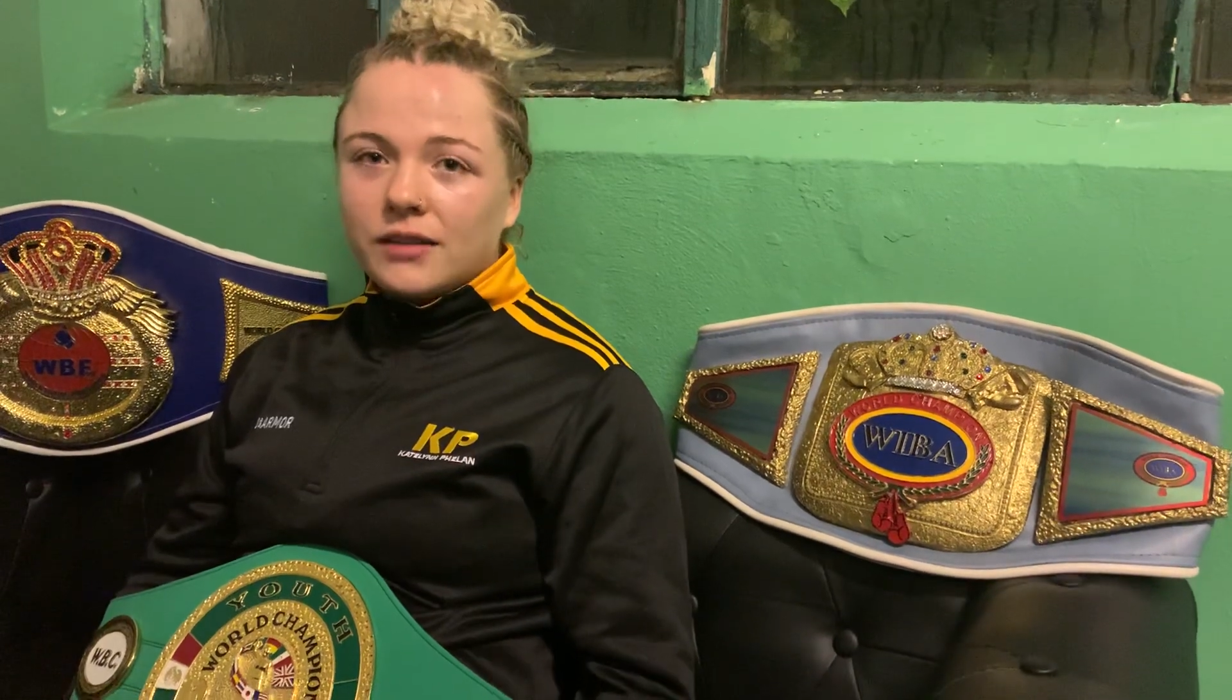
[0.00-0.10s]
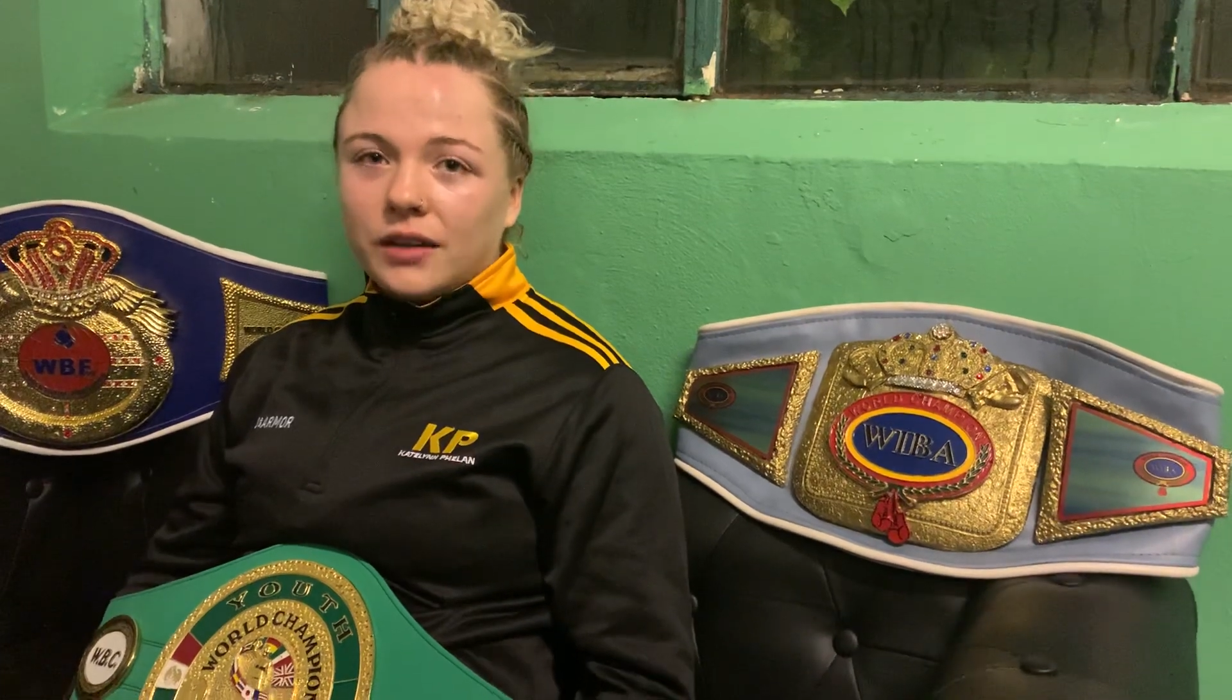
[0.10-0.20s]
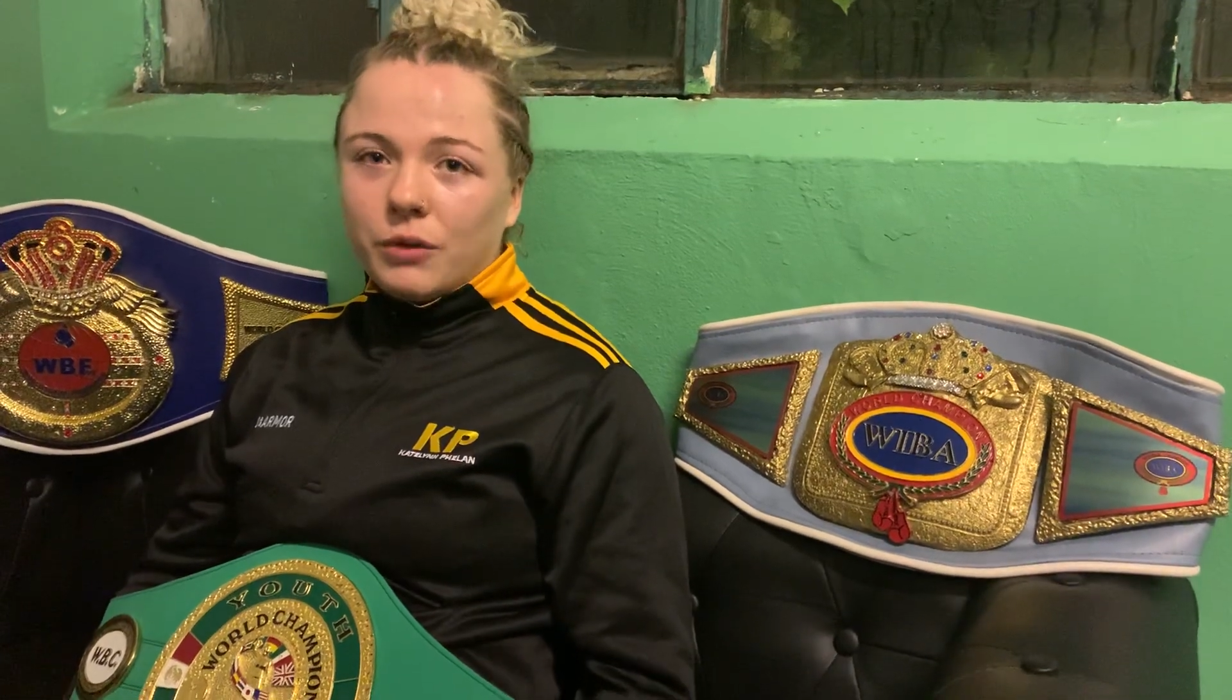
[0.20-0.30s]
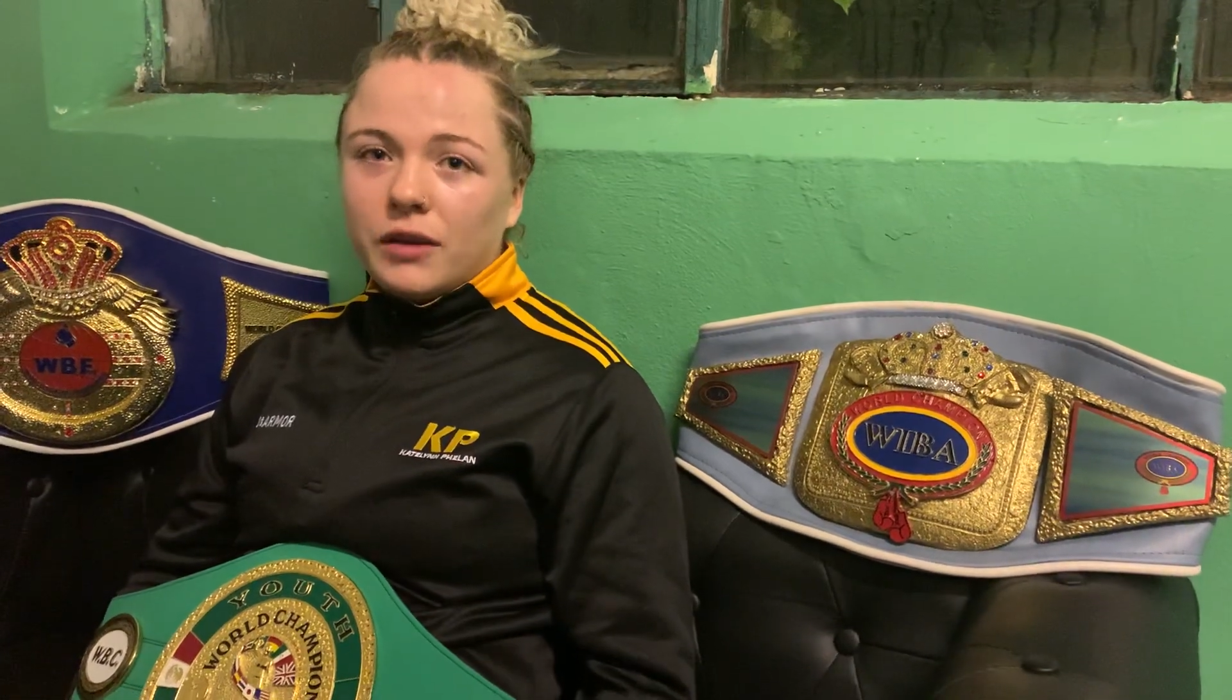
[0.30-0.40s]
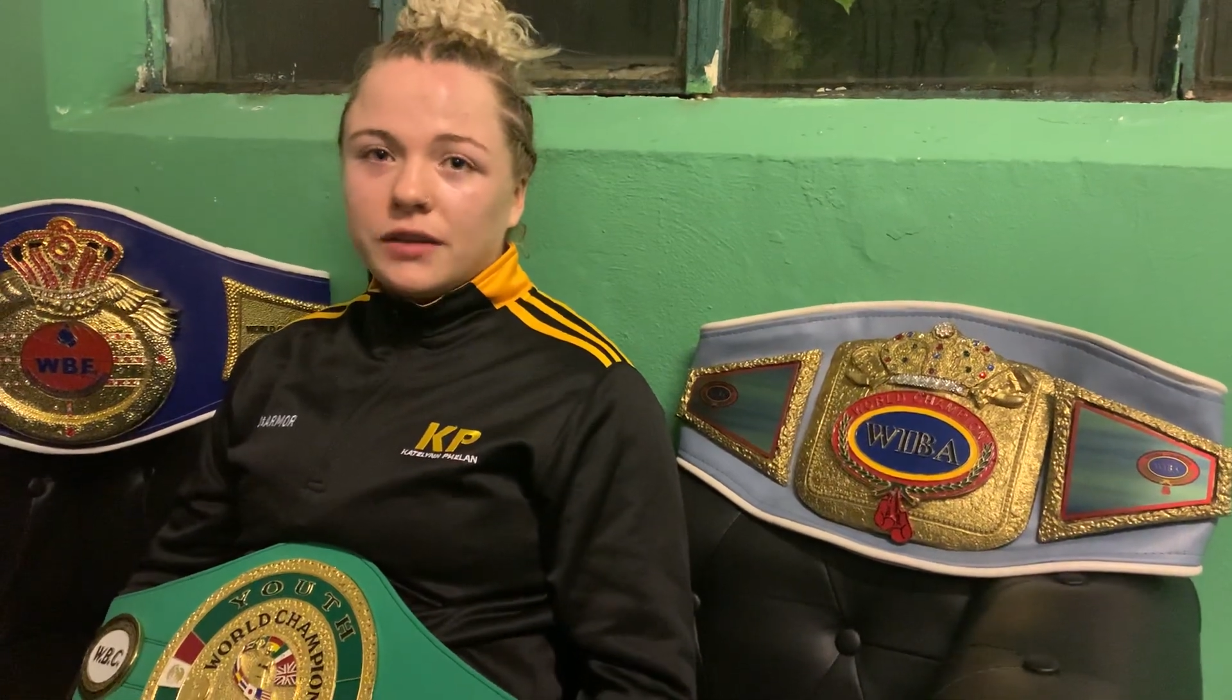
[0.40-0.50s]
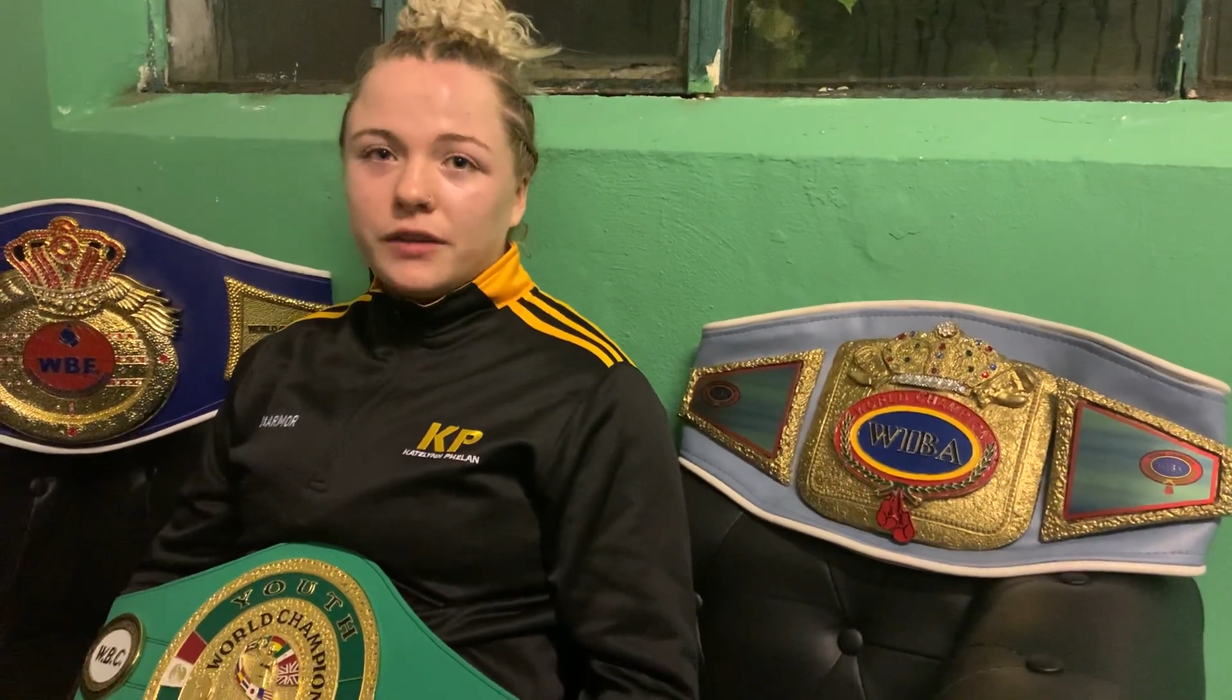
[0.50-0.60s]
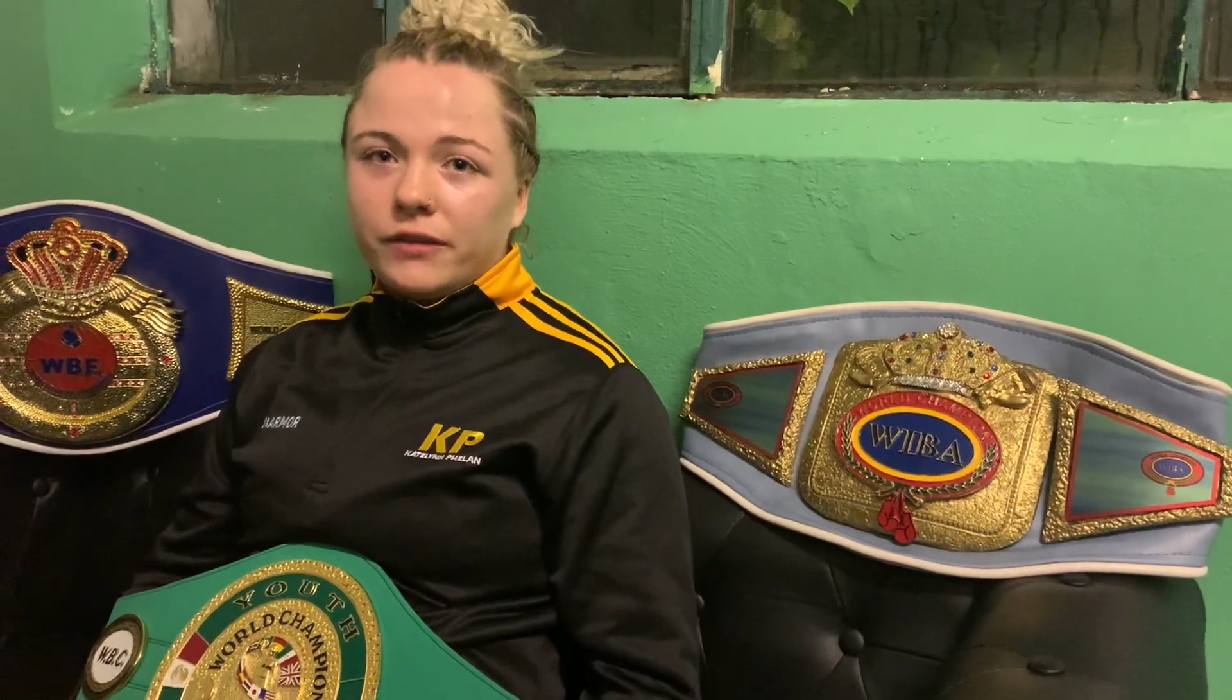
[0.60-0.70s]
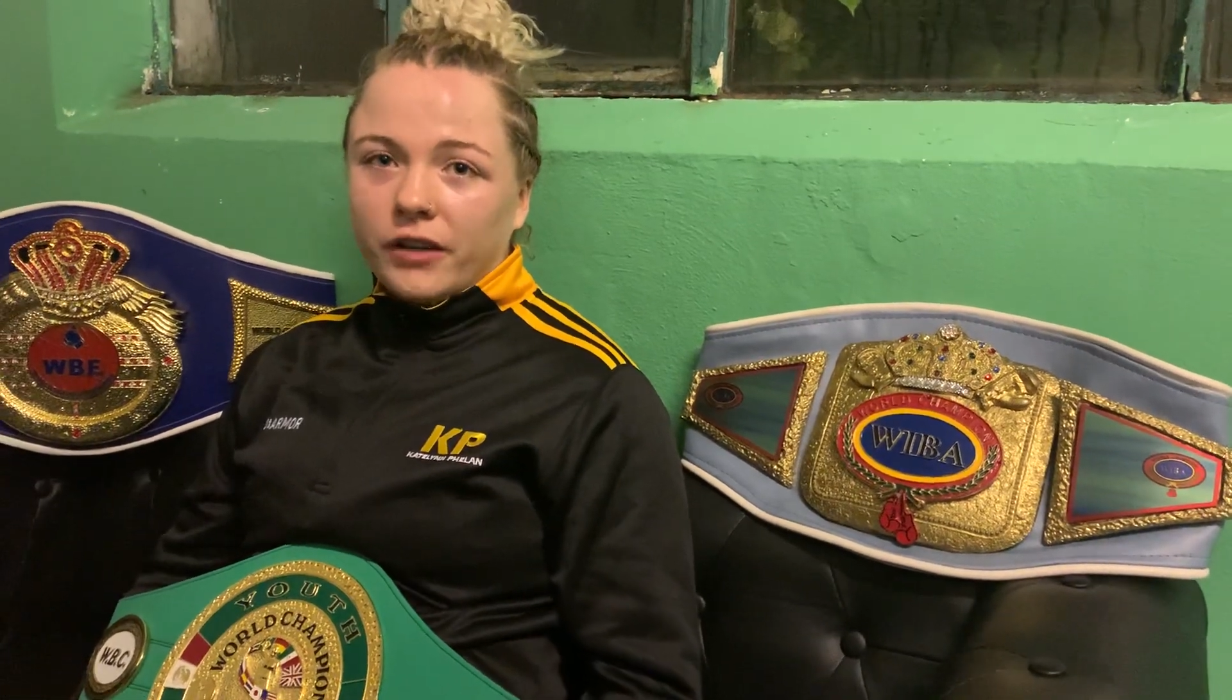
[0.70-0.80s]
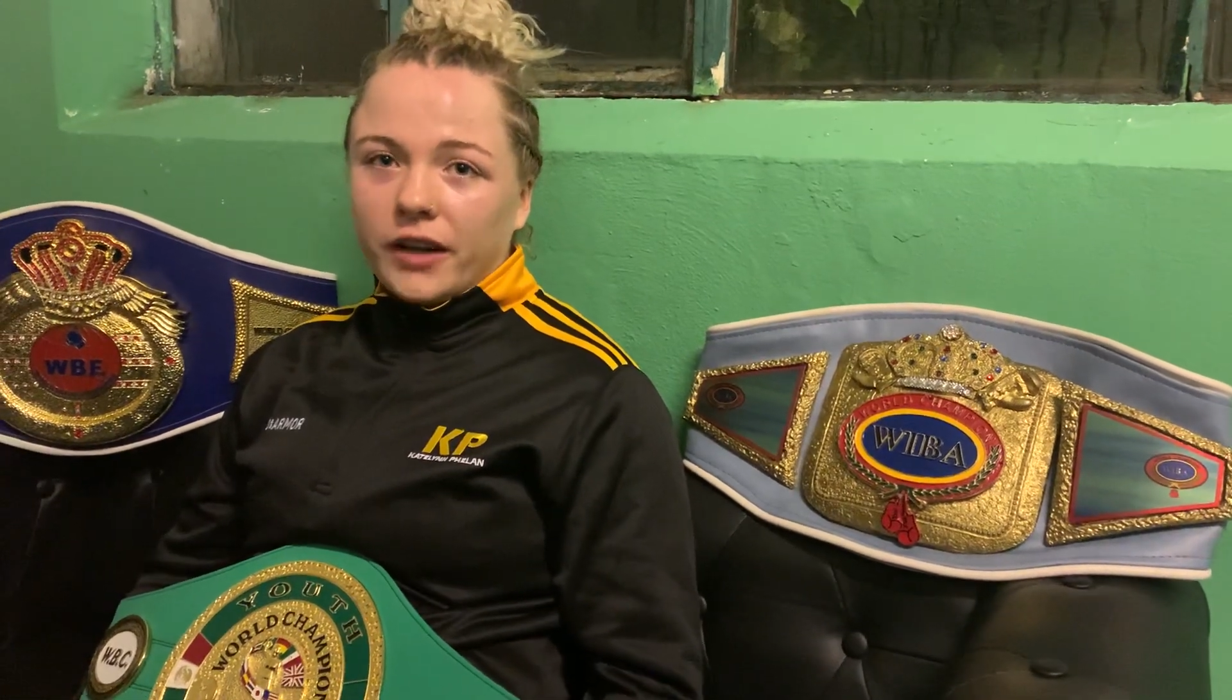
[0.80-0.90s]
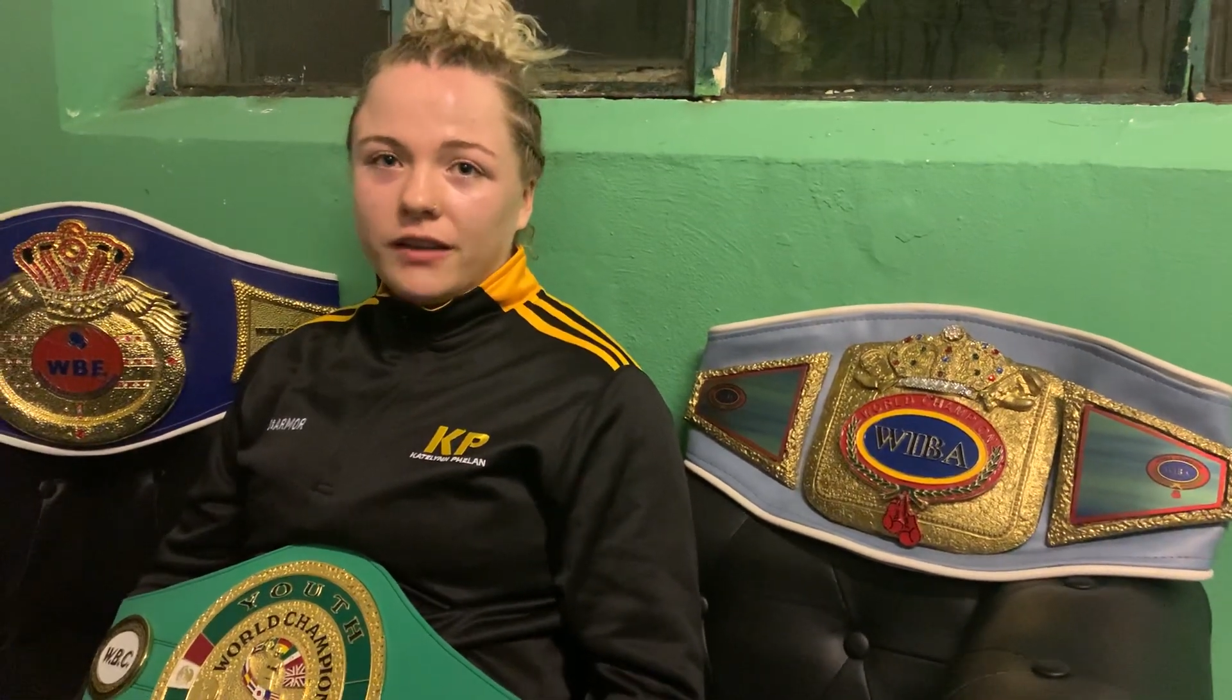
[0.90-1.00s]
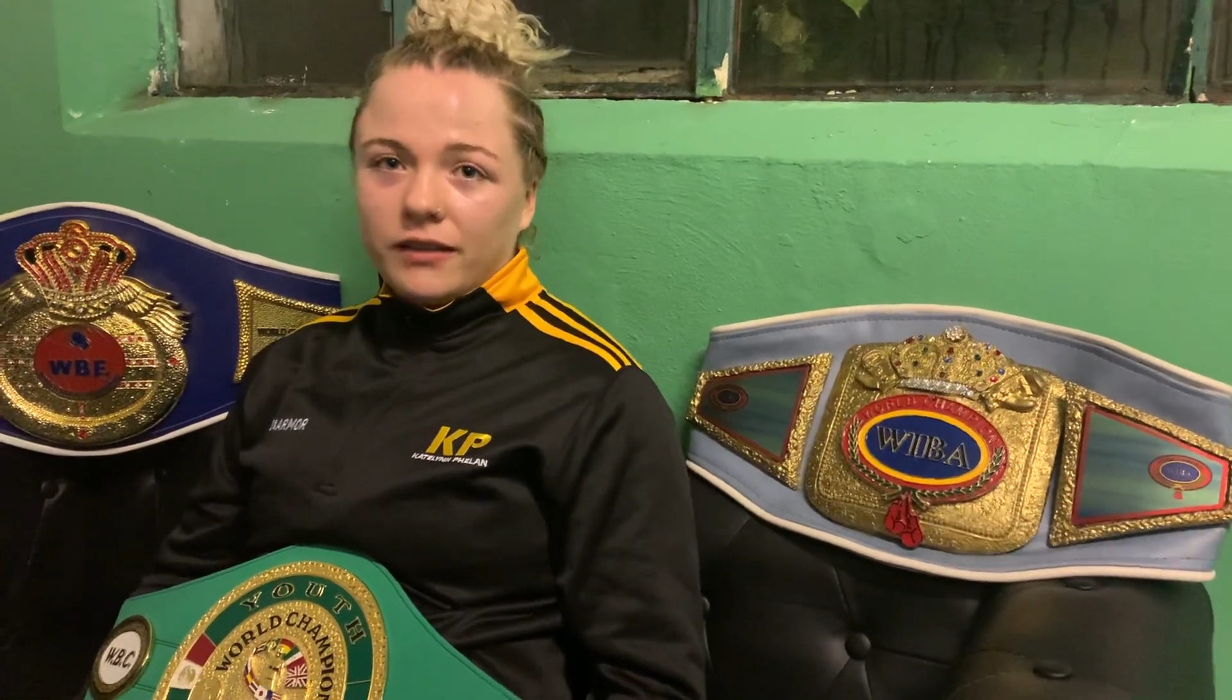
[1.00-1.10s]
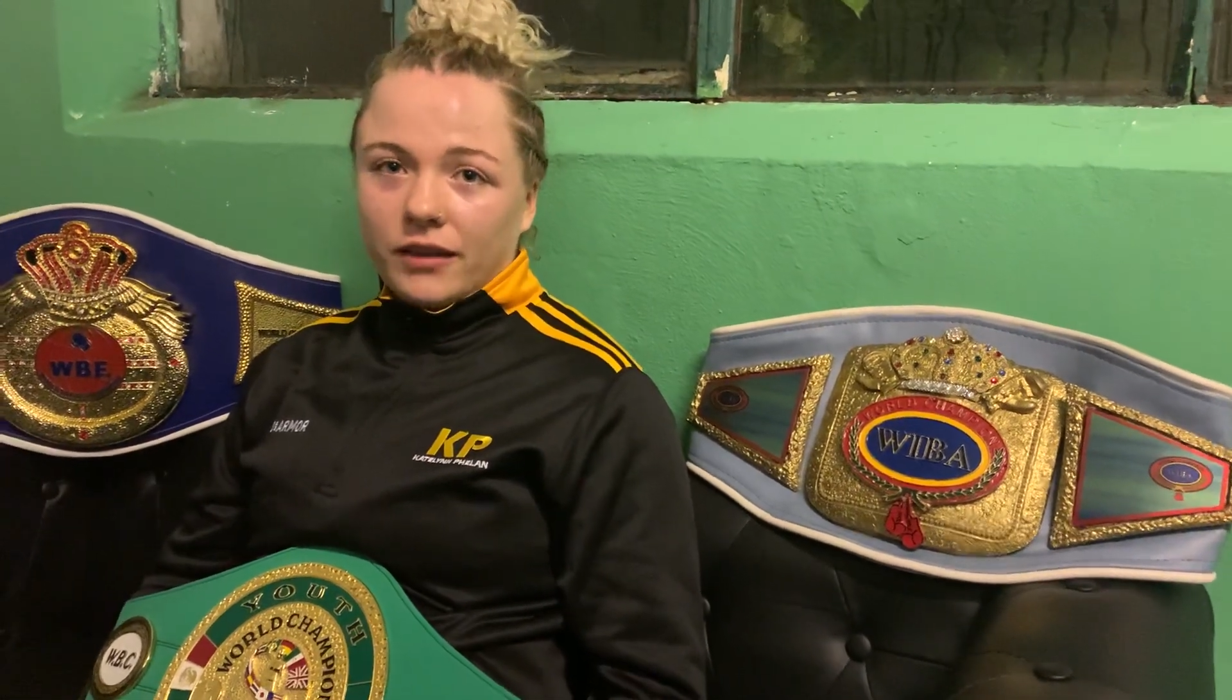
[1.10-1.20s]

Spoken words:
I want to fight